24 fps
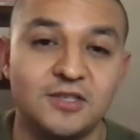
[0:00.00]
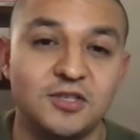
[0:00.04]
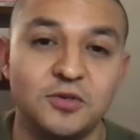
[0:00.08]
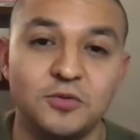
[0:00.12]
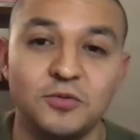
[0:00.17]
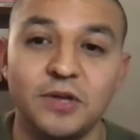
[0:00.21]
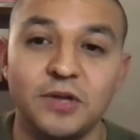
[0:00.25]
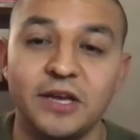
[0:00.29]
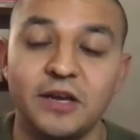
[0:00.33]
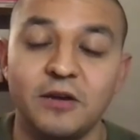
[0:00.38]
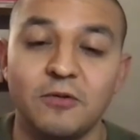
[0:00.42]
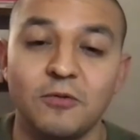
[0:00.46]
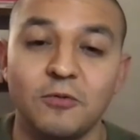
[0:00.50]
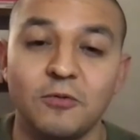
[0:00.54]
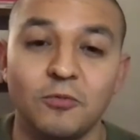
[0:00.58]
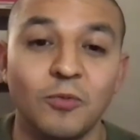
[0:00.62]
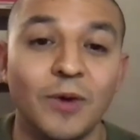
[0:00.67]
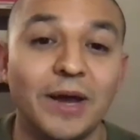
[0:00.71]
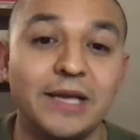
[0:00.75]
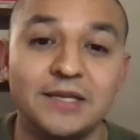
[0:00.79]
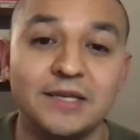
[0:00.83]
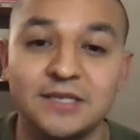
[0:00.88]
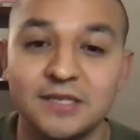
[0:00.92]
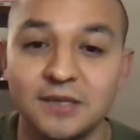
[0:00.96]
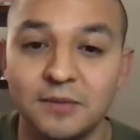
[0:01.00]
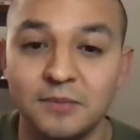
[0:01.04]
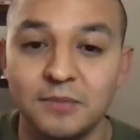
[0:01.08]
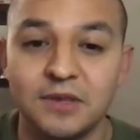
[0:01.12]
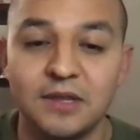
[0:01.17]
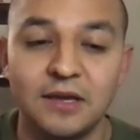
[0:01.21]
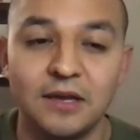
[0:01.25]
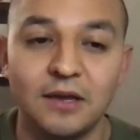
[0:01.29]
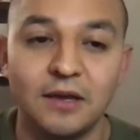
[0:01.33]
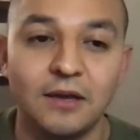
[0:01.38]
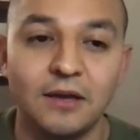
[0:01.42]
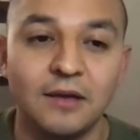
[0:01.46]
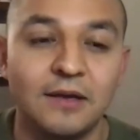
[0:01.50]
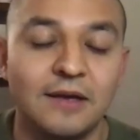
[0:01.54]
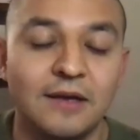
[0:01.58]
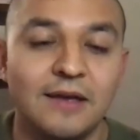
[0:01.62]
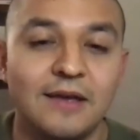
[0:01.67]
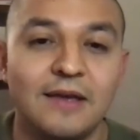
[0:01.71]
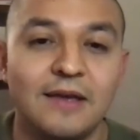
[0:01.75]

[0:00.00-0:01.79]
to like write something